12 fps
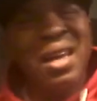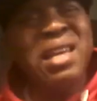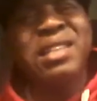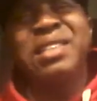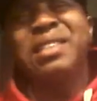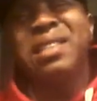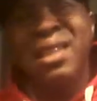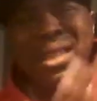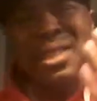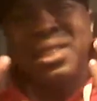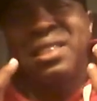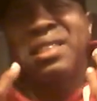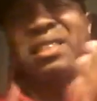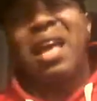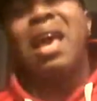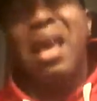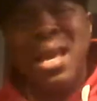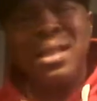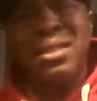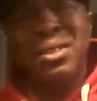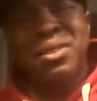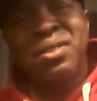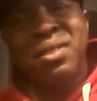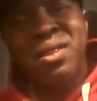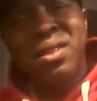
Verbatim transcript: It's the Saints.